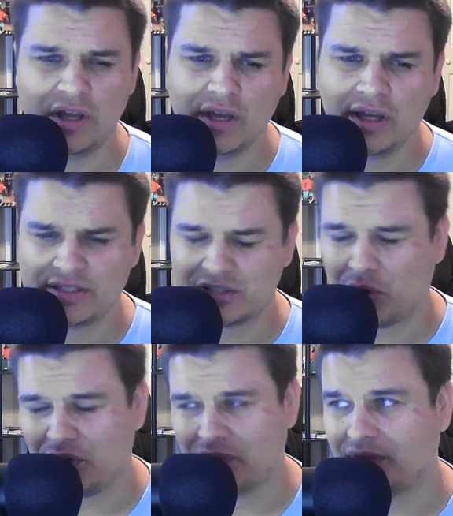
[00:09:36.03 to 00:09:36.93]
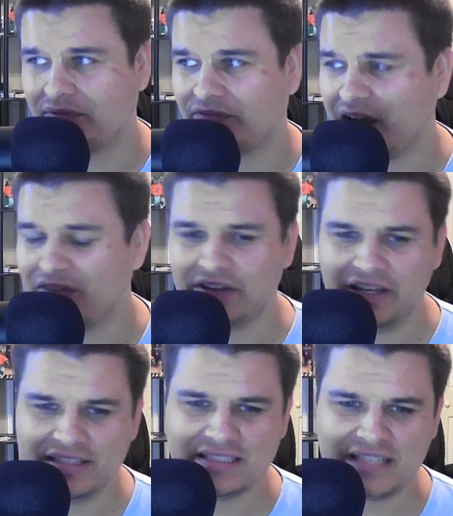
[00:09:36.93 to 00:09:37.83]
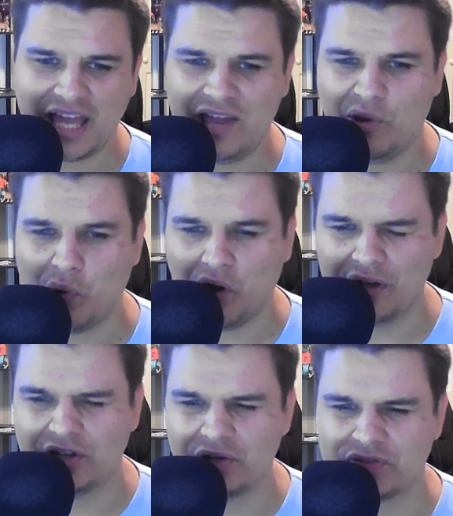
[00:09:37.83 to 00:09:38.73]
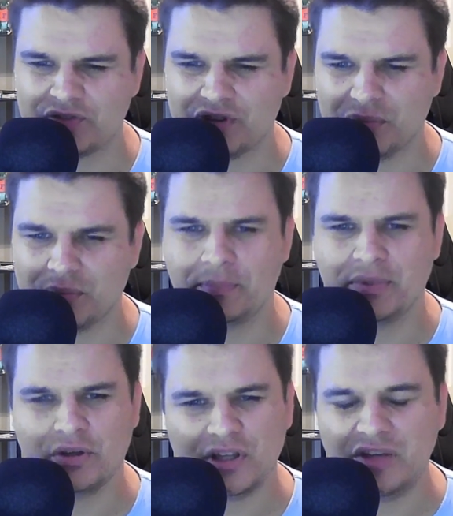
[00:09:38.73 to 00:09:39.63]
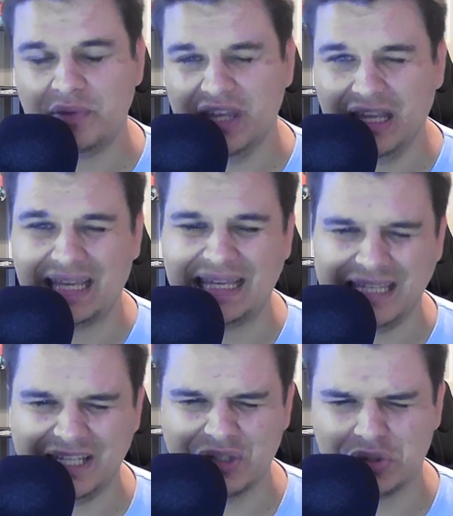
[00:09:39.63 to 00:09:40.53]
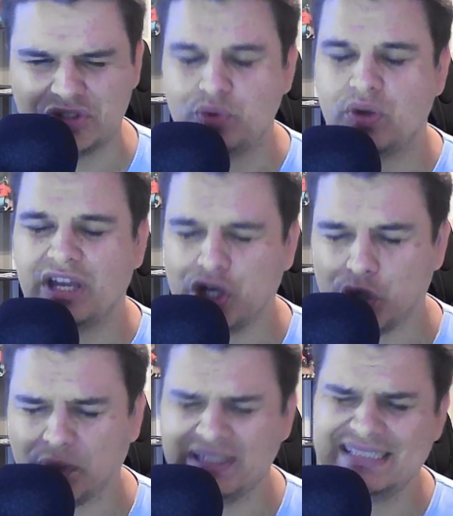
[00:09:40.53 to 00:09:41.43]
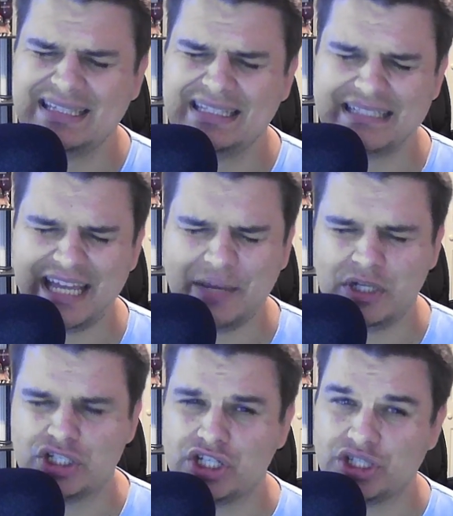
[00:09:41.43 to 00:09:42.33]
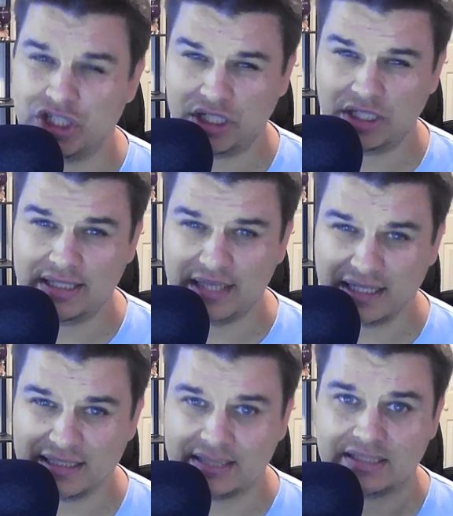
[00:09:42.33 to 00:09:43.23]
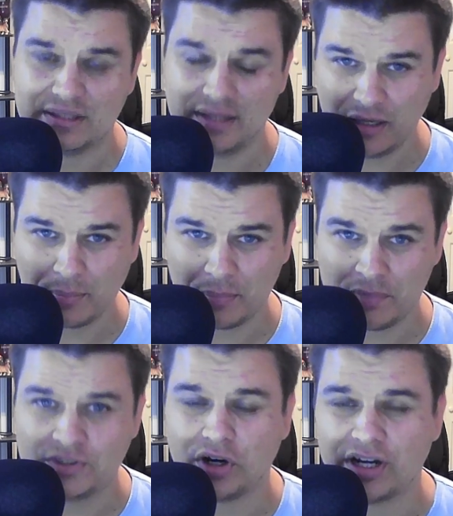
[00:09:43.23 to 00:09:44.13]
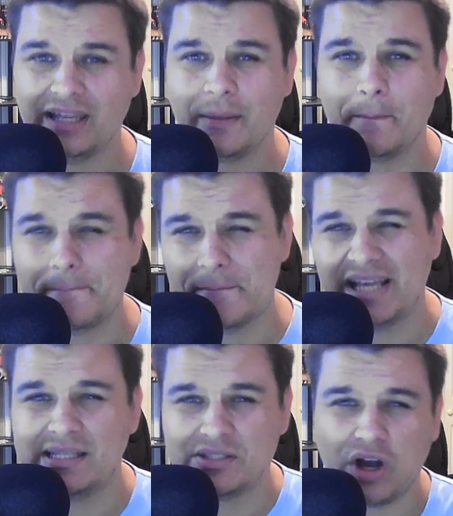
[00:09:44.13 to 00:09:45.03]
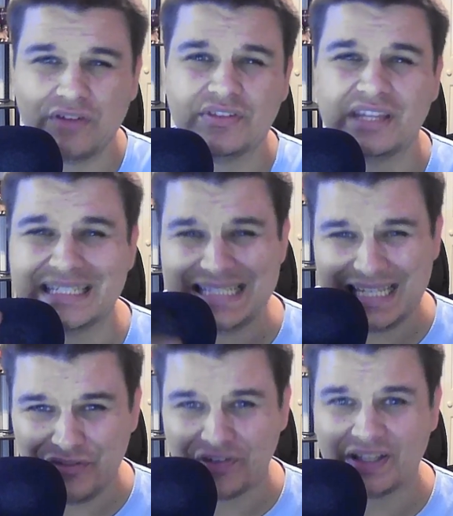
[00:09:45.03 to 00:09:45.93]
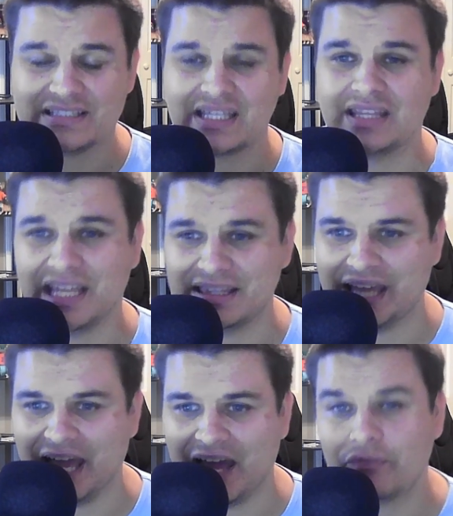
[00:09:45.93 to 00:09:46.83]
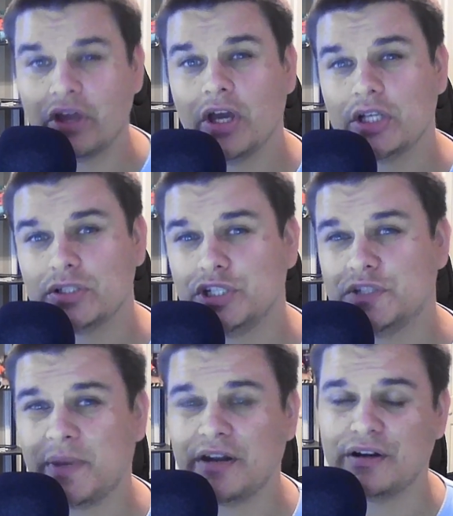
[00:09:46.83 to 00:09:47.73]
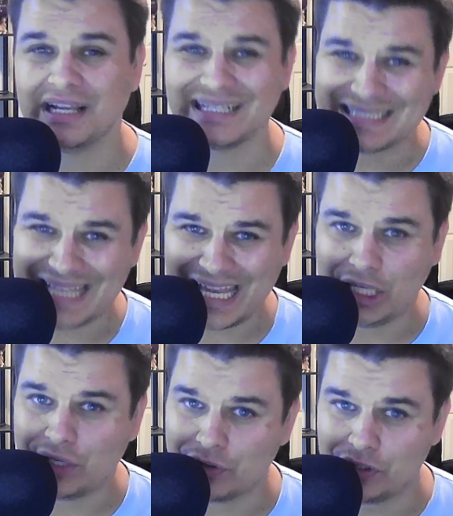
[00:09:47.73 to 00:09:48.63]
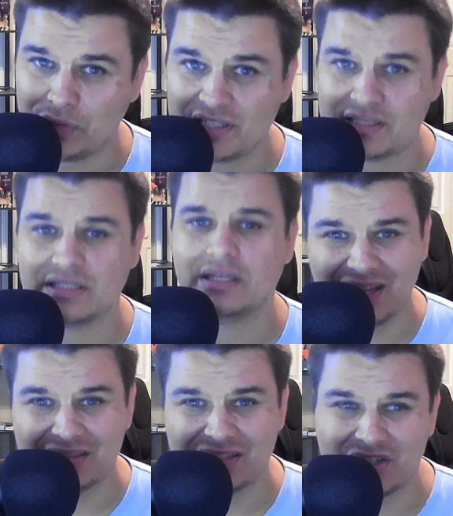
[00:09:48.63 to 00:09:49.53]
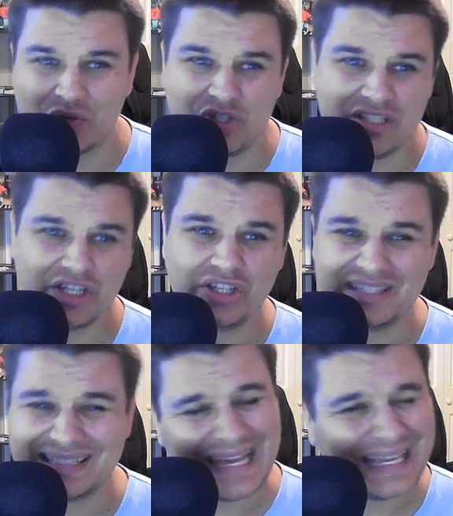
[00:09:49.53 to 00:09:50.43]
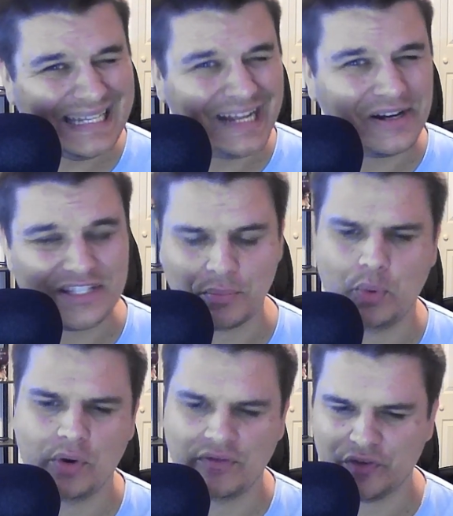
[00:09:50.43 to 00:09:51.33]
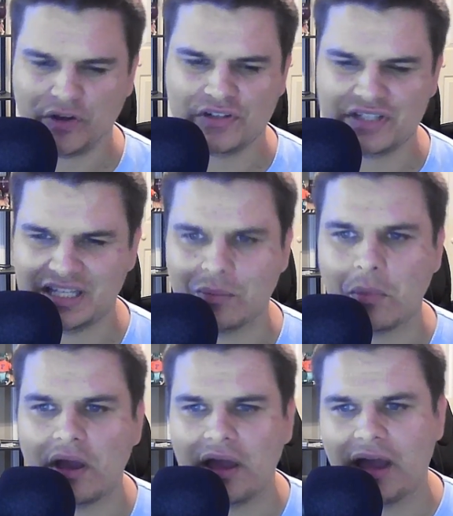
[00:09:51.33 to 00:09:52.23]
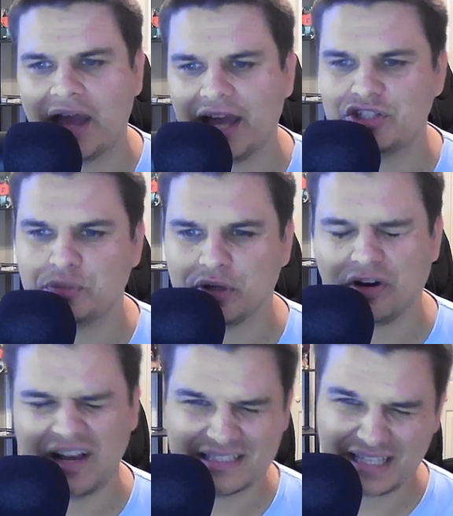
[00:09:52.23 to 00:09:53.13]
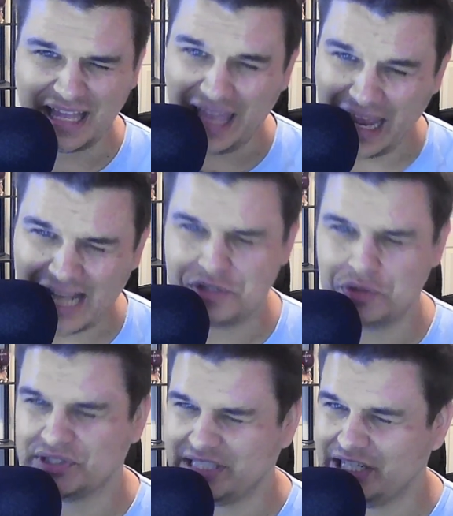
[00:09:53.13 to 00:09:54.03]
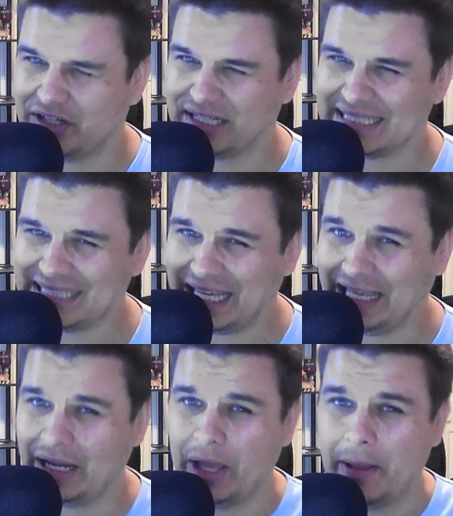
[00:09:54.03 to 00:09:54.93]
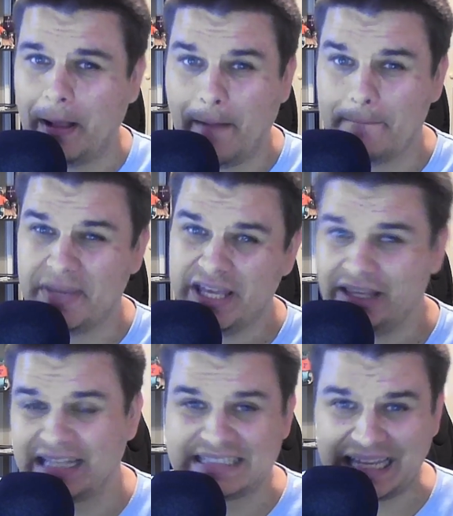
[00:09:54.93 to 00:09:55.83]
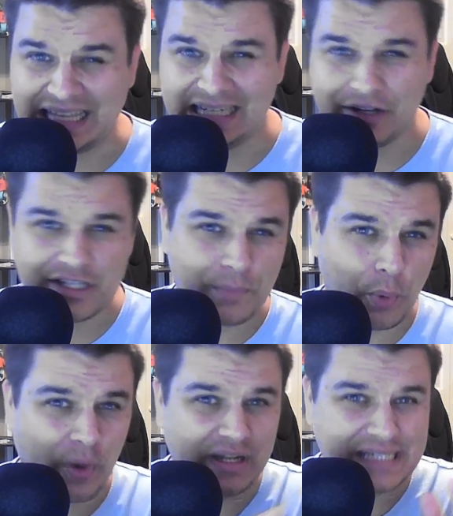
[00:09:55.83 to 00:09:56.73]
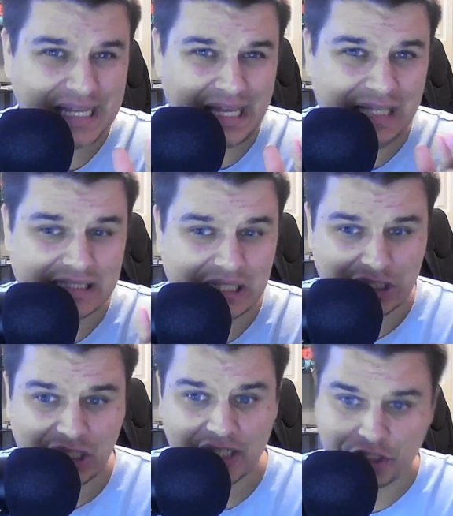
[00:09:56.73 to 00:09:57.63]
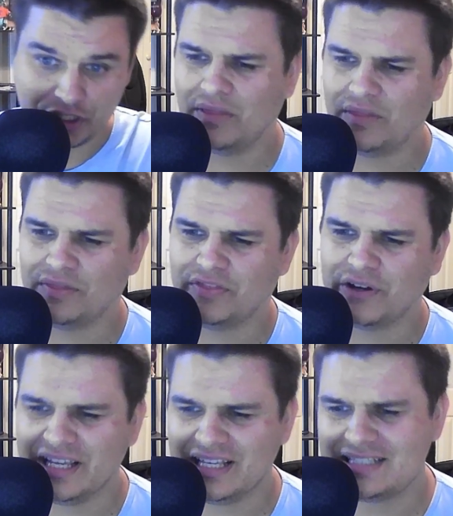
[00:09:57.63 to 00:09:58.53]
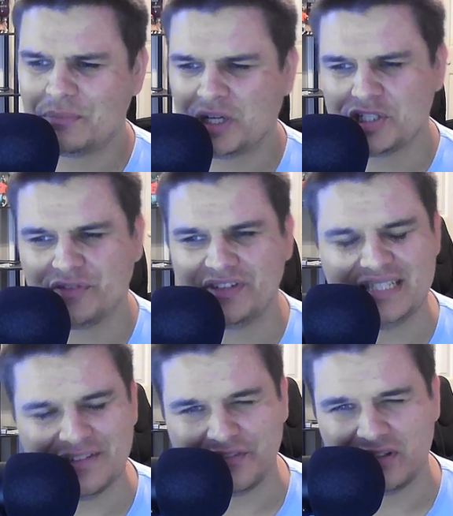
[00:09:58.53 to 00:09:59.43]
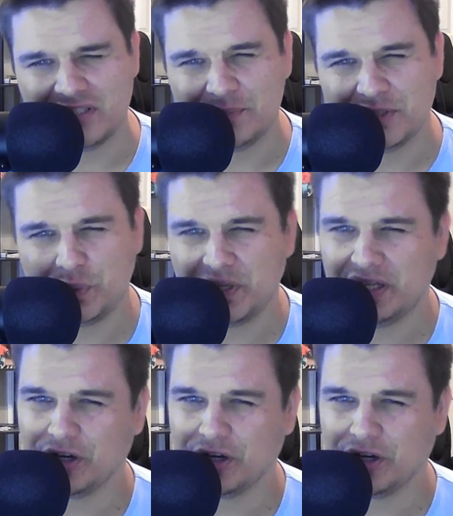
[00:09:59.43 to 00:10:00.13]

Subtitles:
So Fire Vanessa's A1 goes from purely being a heal to increasing the damage she does to the target based off of the defense that they have. So she's better against tankier units. So she's a good secondary support for your team as you progress. And as you'll see here in a second, being that secondary support, it's clutch. there isn't much of a difference between her